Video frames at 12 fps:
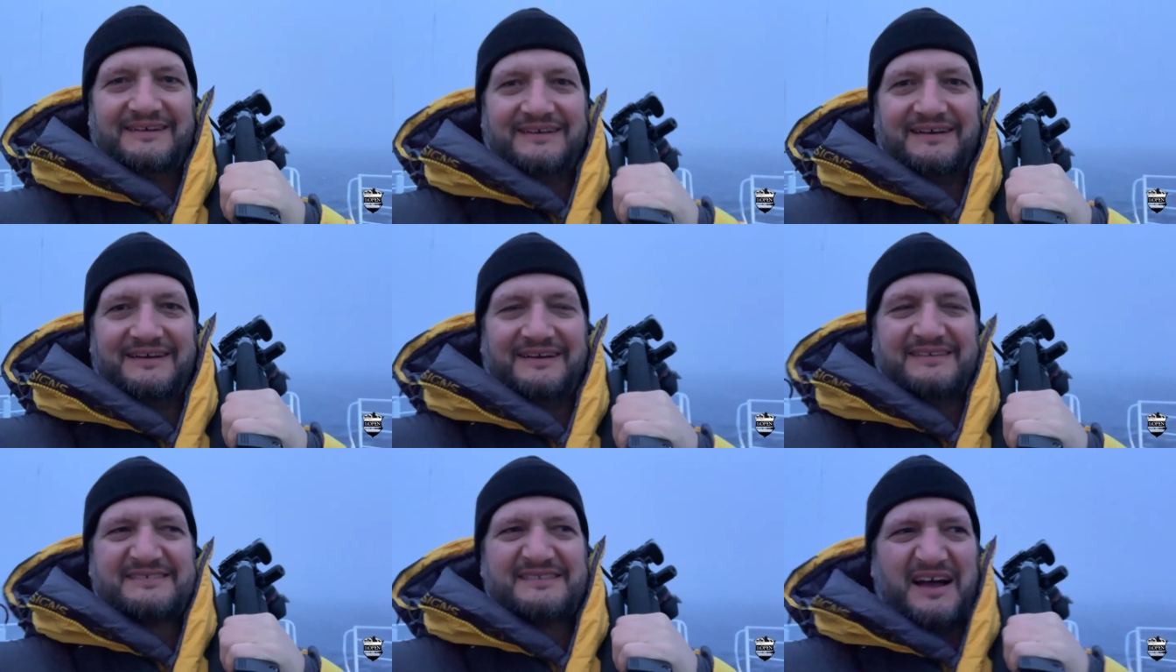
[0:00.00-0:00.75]
Uh,
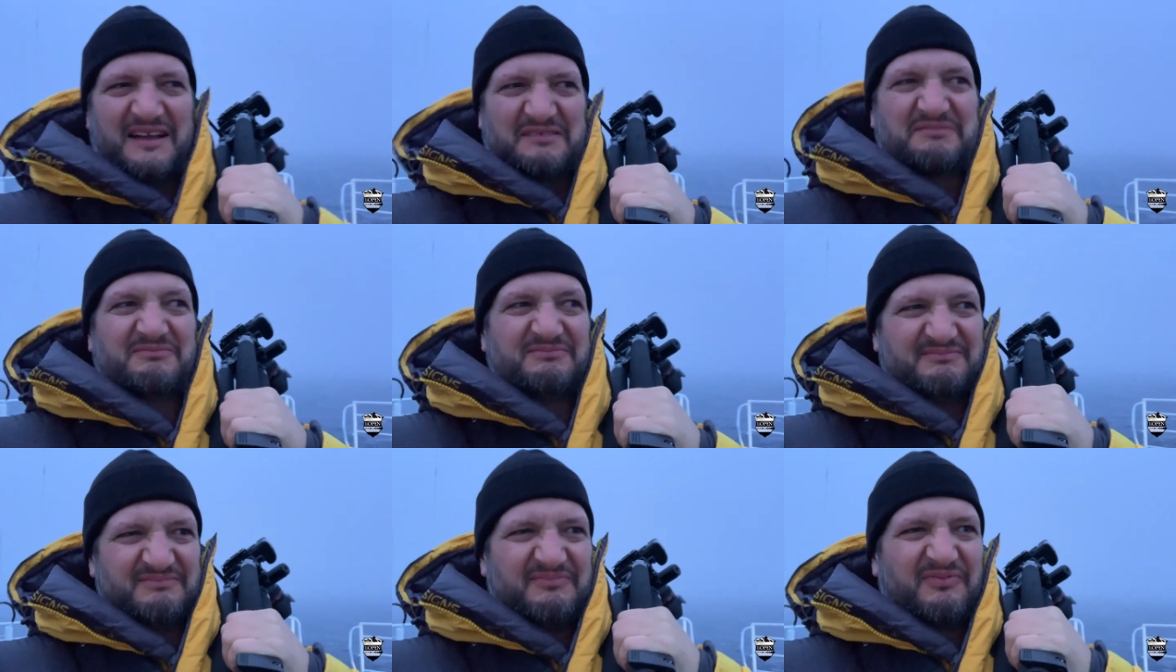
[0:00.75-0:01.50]
it's not
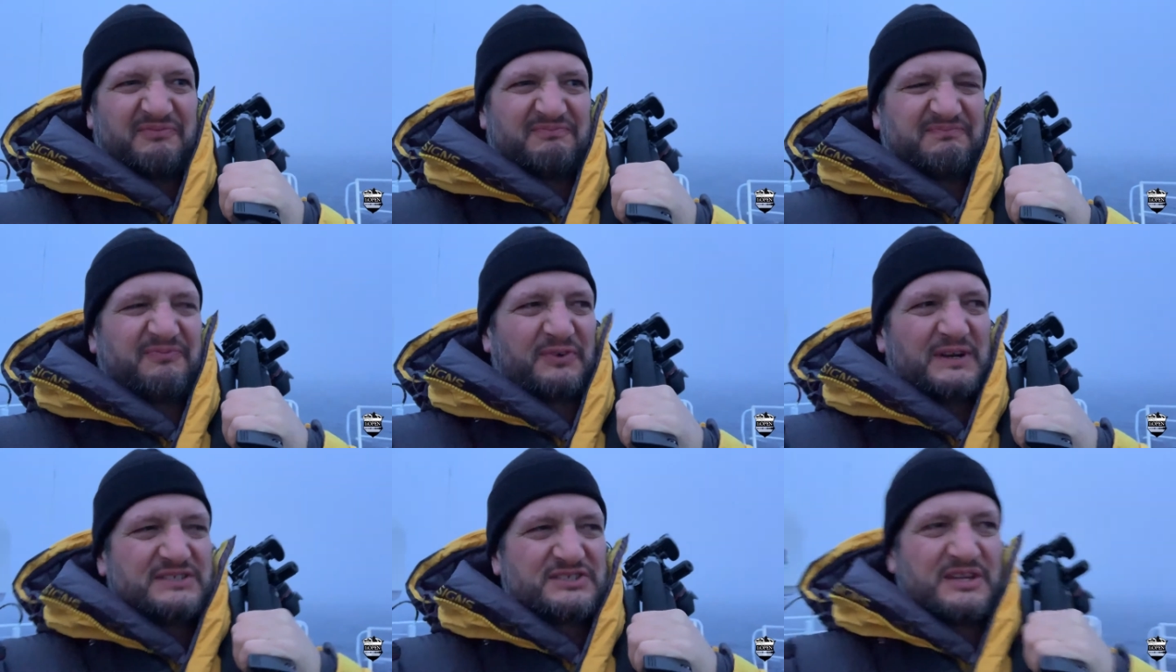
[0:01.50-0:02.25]

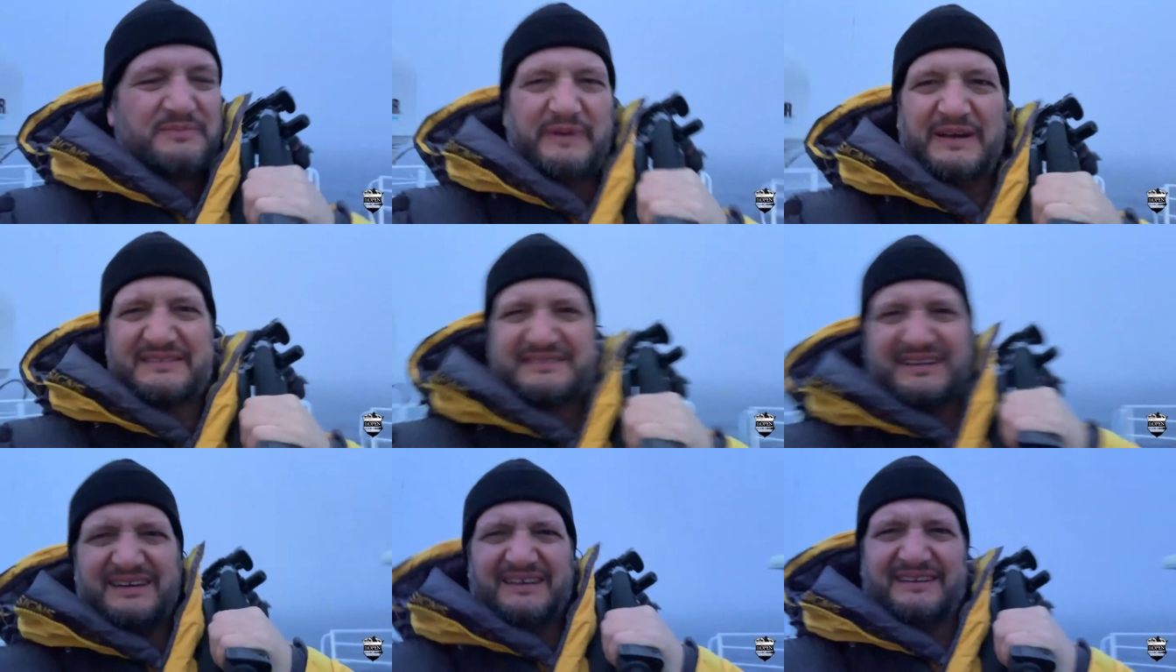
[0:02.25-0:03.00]
frigid, but
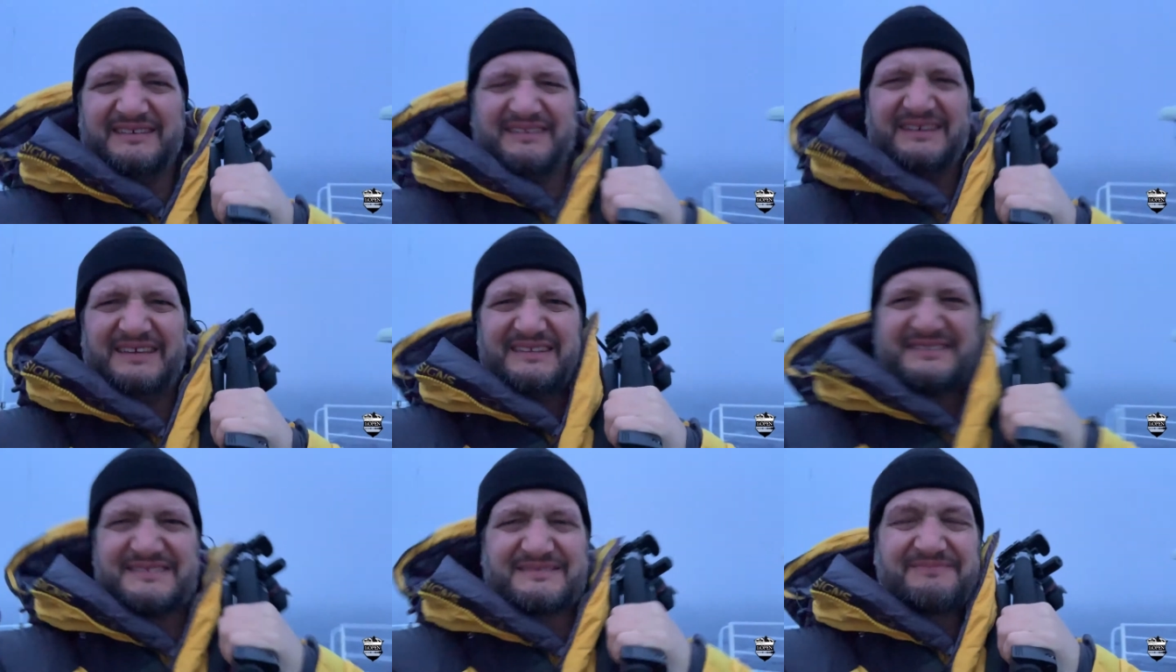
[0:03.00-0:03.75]
uh,
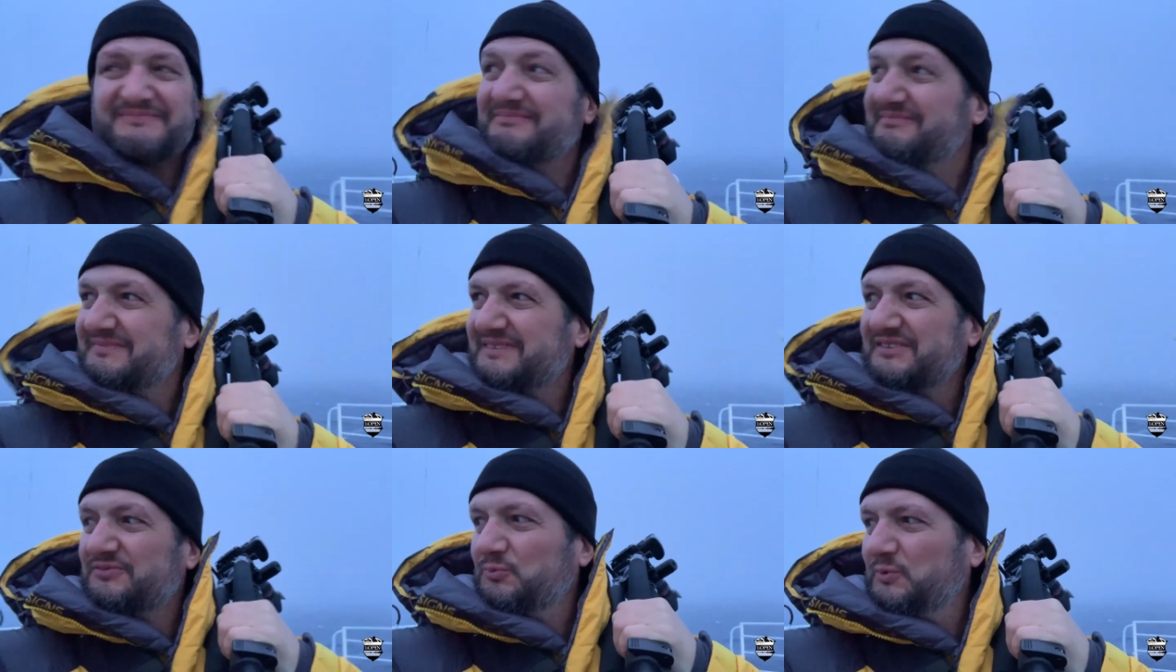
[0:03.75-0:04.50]
it's
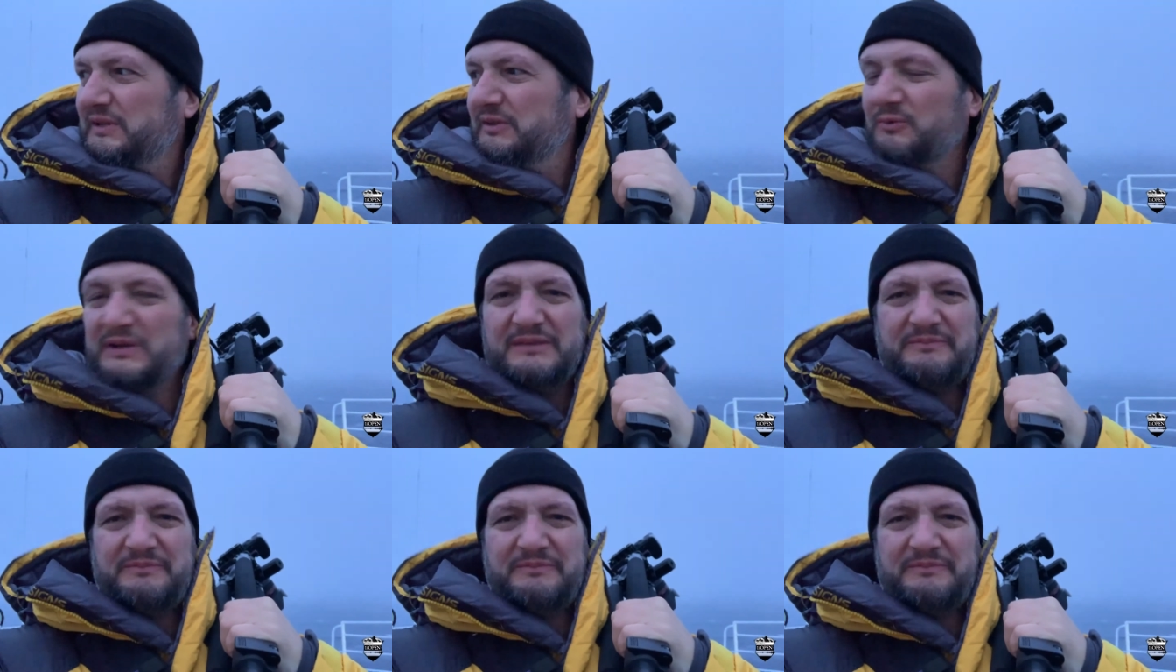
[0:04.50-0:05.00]
just when the wind